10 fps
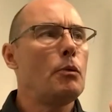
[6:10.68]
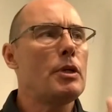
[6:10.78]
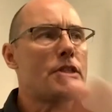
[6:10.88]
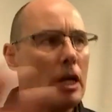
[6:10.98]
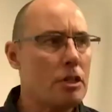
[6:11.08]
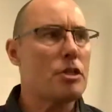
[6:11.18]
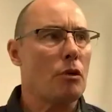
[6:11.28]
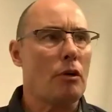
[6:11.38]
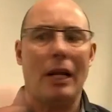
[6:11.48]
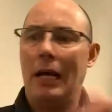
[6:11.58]
We touched
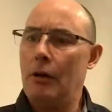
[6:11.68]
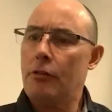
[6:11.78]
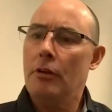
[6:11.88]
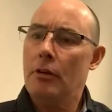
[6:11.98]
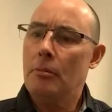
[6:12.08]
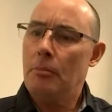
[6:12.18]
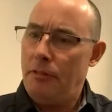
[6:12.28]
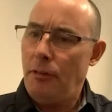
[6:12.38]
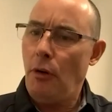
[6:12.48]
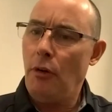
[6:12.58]
on cloud
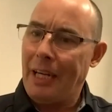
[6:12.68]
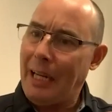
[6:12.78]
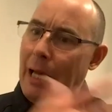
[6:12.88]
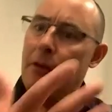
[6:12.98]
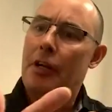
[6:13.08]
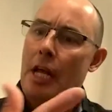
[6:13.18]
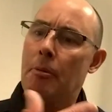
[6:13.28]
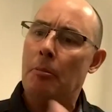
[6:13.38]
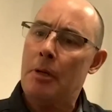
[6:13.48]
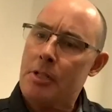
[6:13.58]
before and cloud
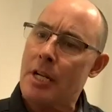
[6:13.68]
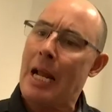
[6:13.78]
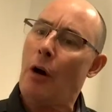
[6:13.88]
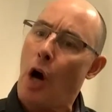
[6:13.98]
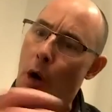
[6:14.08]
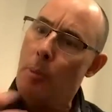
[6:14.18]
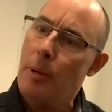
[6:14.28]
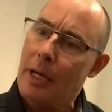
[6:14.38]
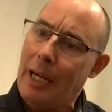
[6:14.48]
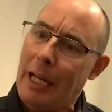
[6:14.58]
enablement and our
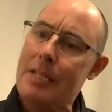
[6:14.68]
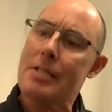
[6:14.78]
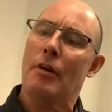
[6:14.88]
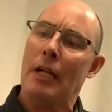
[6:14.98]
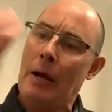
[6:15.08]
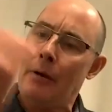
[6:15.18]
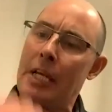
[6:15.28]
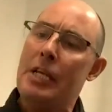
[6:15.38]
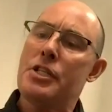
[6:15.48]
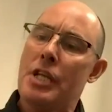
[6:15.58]
open collector
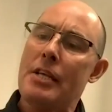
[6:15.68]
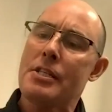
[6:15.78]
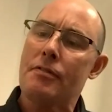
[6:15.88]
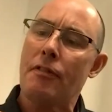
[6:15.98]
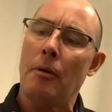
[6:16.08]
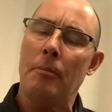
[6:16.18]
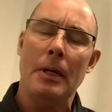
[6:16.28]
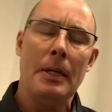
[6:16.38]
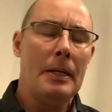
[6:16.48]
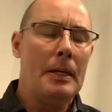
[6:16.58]
allowing ingest from
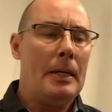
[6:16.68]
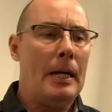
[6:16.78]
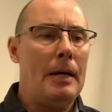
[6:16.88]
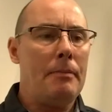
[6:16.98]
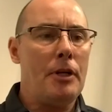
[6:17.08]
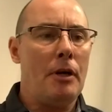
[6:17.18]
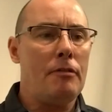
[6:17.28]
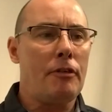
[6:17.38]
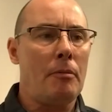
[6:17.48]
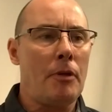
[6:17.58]

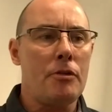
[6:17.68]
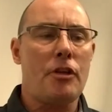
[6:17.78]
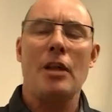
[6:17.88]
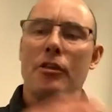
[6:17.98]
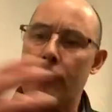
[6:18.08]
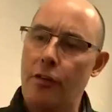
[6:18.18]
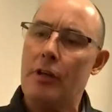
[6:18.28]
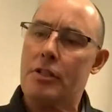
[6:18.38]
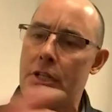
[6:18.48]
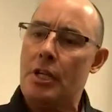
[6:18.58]
those
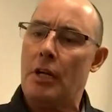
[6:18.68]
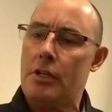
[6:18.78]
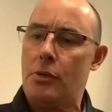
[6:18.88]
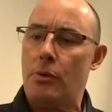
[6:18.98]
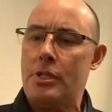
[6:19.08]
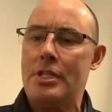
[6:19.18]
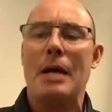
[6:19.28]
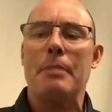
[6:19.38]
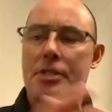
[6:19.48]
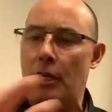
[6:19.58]
unstructured data sources.
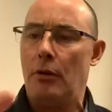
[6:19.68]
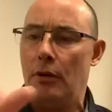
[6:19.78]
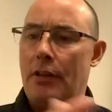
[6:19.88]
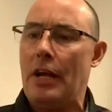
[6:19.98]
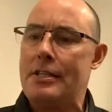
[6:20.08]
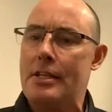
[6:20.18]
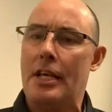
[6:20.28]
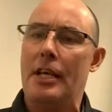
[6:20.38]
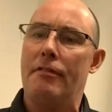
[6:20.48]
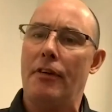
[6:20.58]
Absolutely, that's a
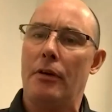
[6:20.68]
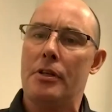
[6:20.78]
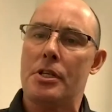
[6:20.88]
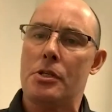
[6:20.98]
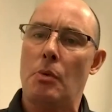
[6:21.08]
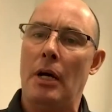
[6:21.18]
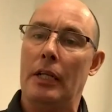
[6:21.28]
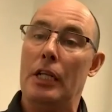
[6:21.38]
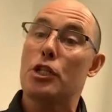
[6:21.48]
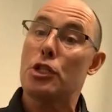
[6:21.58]
key focus as
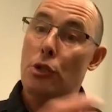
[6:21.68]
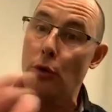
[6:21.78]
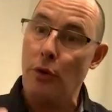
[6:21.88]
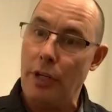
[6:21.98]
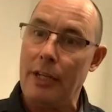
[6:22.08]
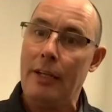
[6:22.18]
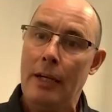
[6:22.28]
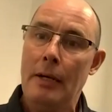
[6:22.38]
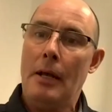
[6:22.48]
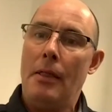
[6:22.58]
well, ensuring
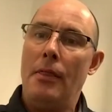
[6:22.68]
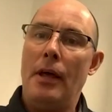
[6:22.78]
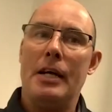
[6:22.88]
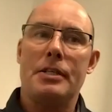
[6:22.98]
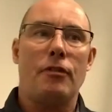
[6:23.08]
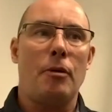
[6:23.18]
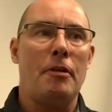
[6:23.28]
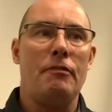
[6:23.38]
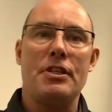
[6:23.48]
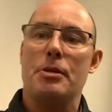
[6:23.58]
that from
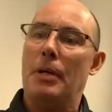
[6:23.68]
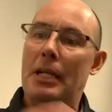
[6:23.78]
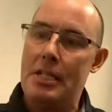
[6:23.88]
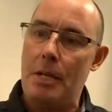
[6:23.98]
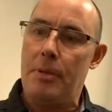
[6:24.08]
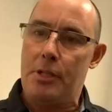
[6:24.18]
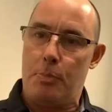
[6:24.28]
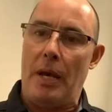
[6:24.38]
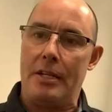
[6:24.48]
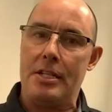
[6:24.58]
a visibility
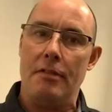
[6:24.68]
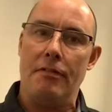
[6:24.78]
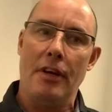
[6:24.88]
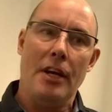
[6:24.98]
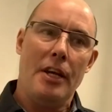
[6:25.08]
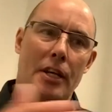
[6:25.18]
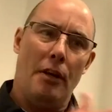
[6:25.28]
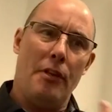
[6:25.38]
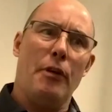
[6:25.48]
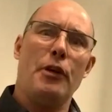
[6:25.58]
perspective, you
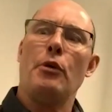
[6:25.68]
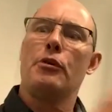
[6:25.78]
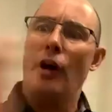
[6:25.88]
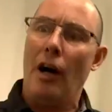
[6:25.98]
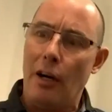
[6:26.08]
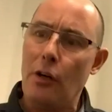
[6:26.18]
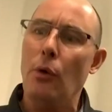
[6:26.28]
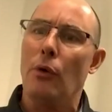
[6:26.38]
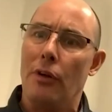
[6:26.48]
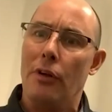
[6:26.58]
know, there are no dark
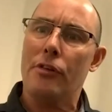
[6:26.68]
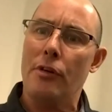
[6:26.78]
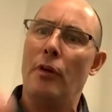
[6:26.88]
corners.